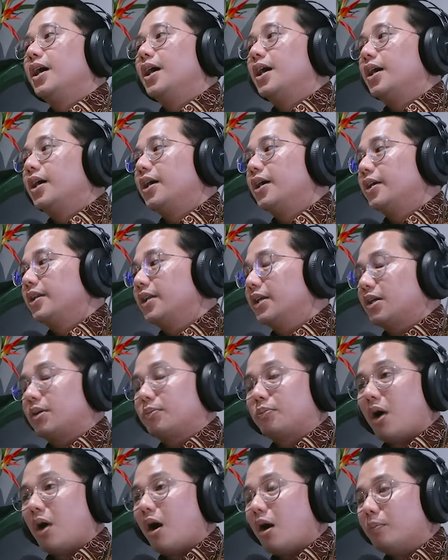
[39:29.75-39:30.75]
that are
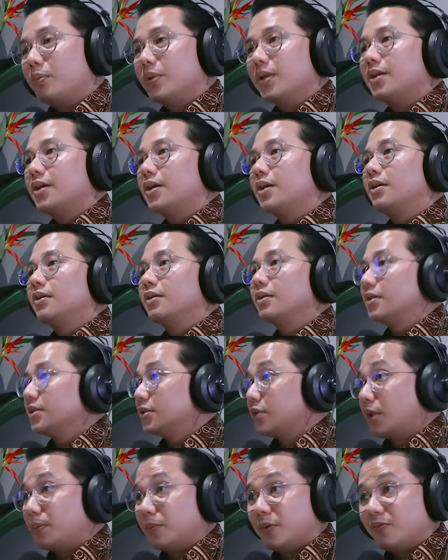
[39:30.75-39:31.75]
popular
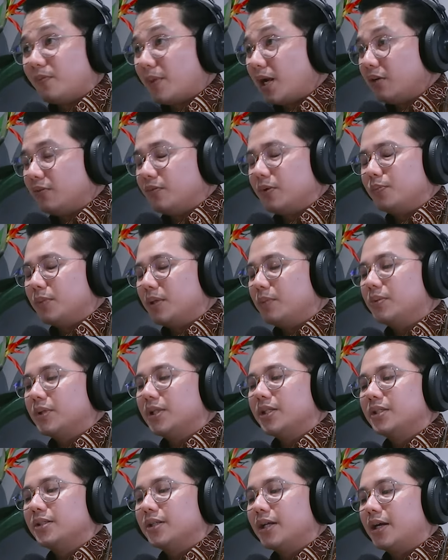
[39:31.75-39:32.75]
on top of mind of the
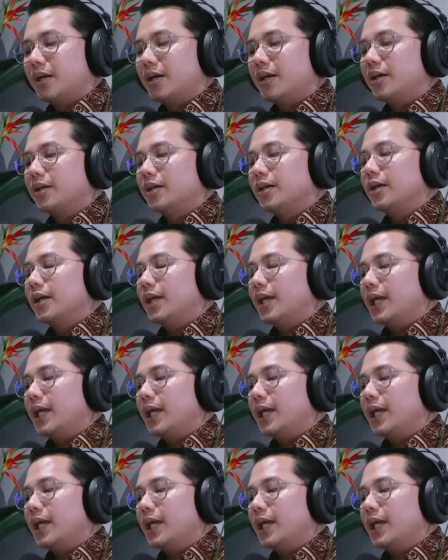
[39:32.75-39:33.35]
people in there,